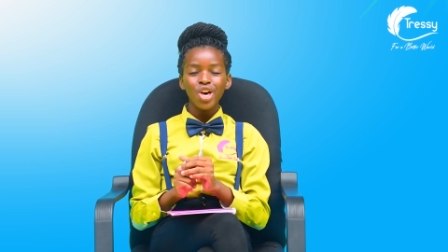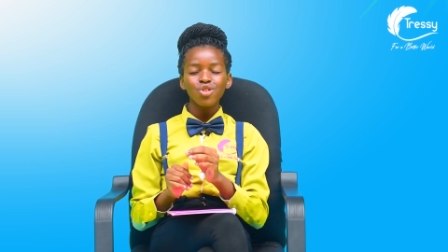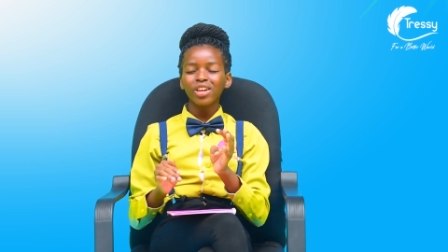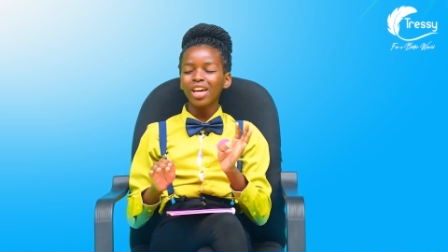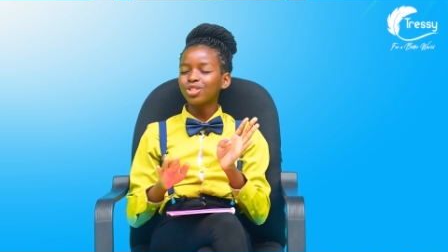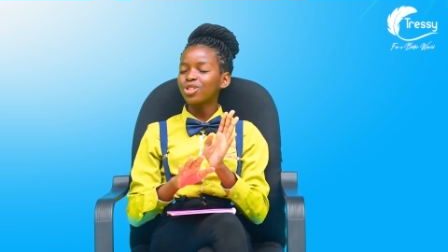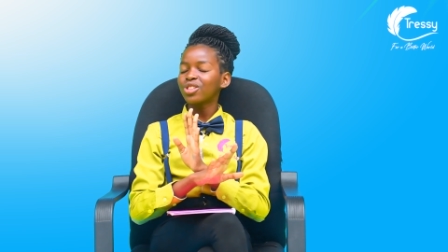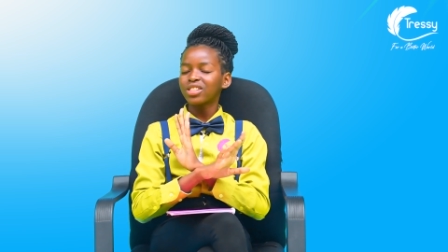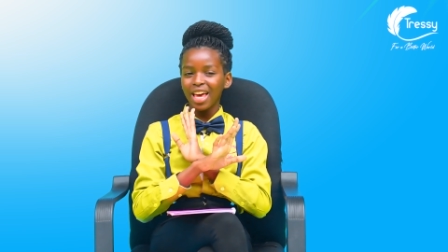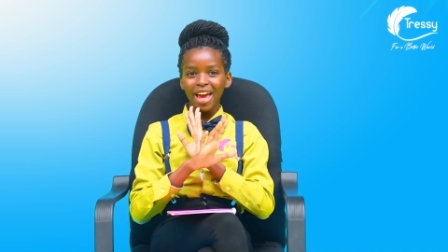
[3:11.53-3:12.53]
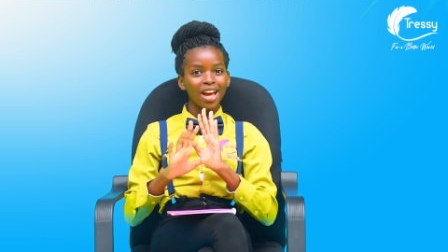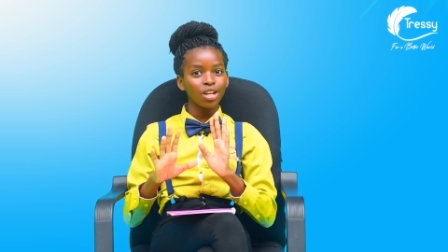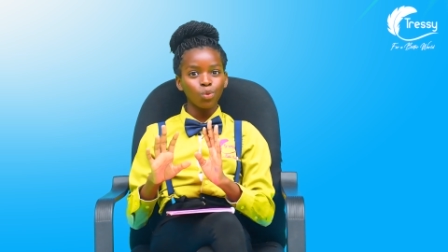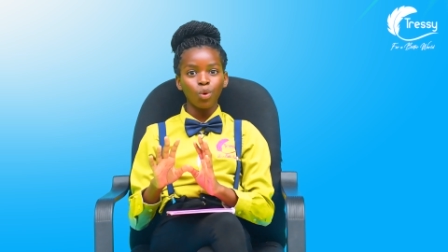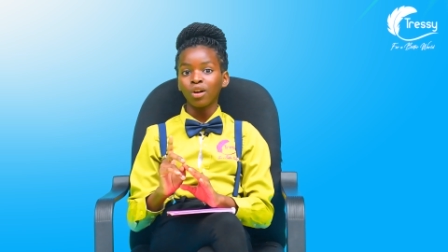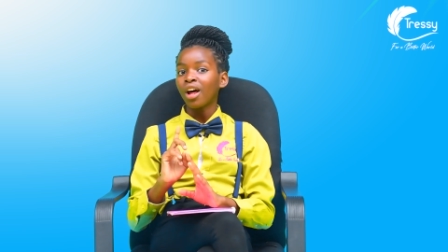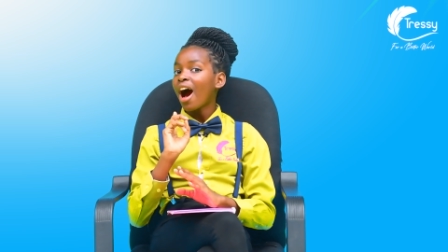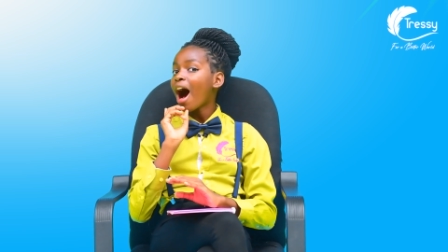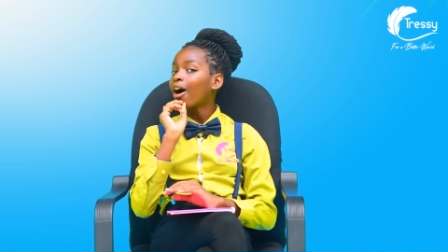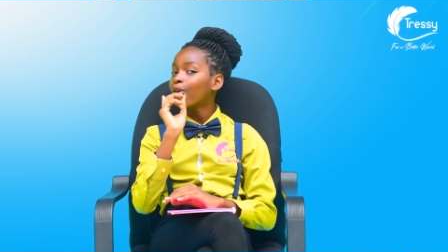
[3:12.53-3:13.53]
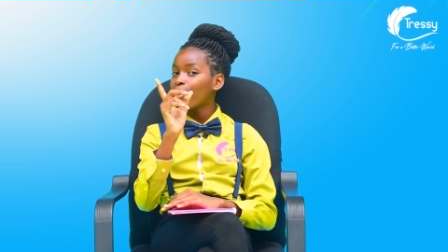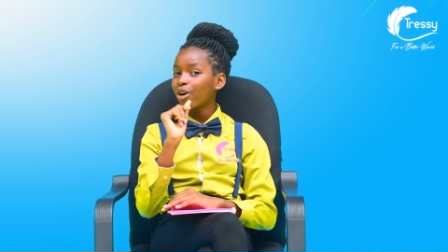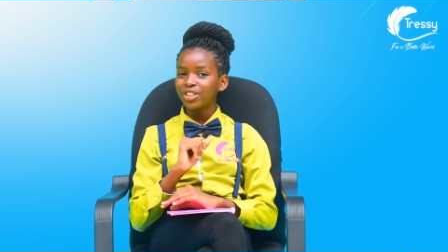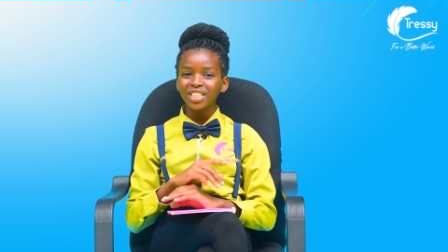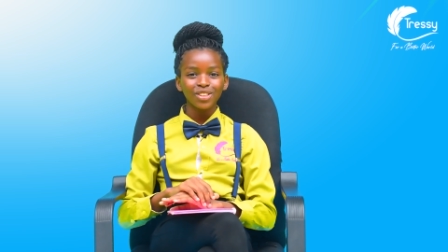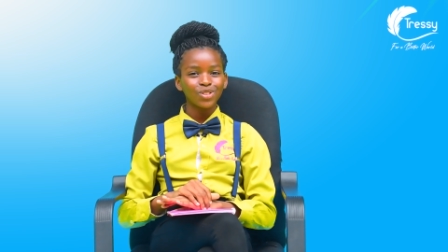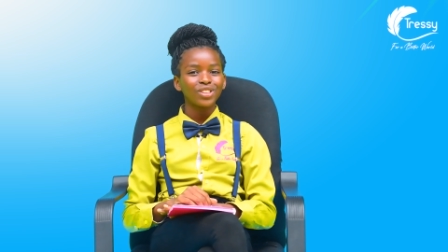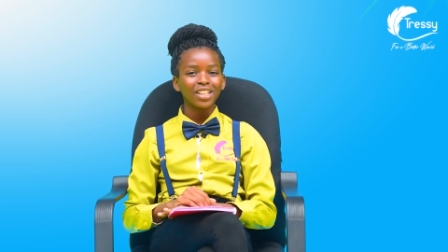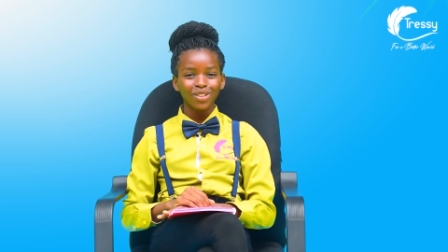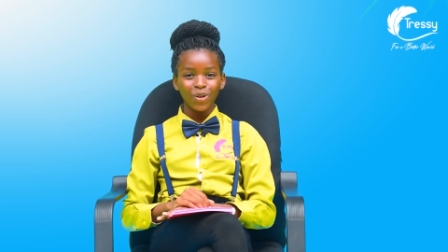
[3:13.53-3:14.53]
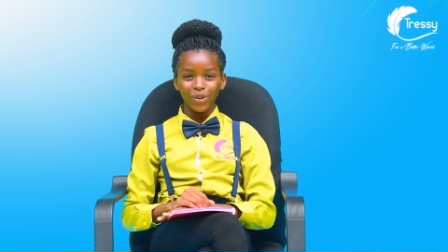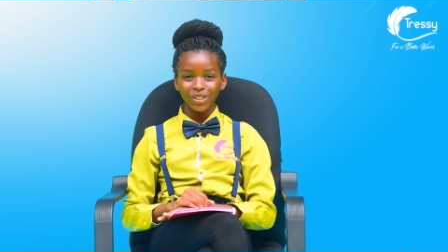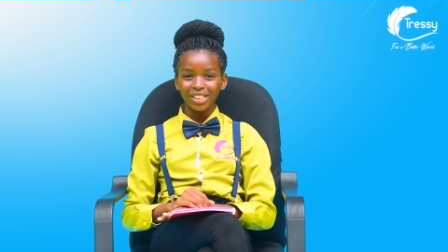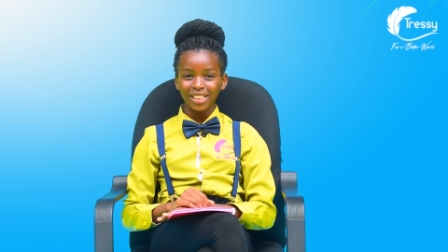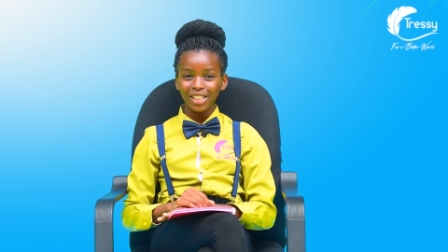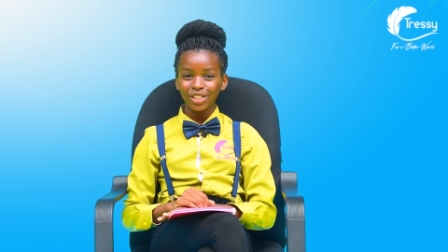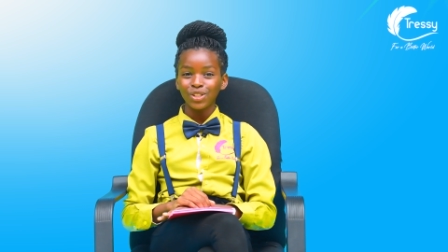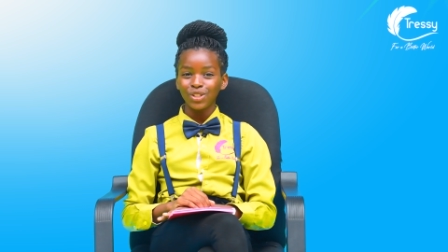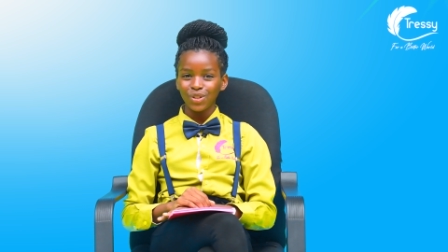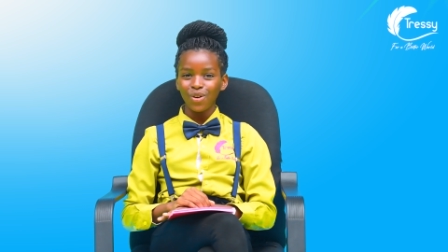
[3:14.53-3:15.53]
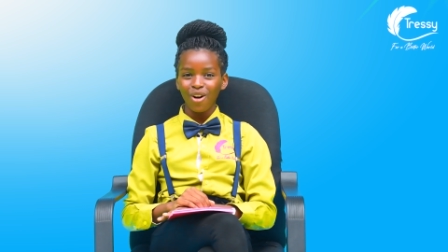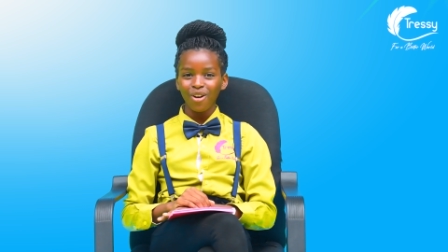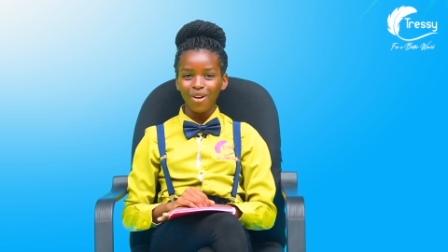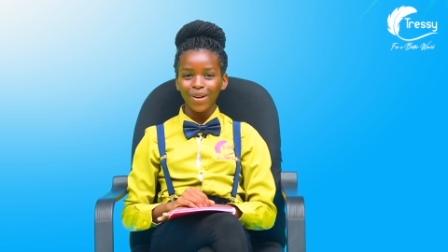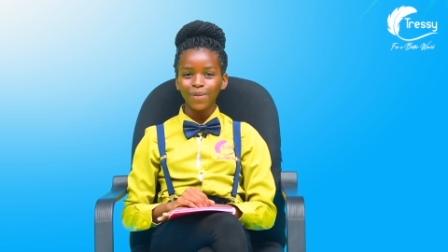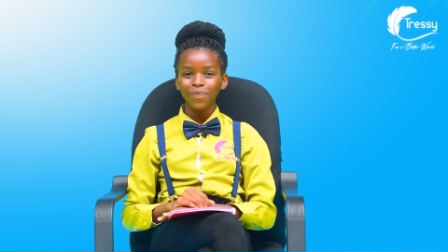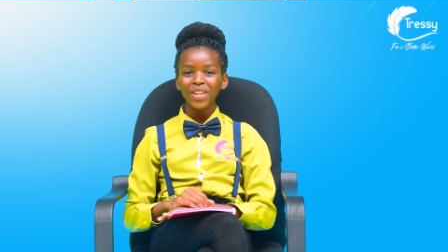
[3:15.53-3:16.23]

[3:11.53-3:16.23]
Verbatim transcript: You can choose anyone according to the coordination you are on.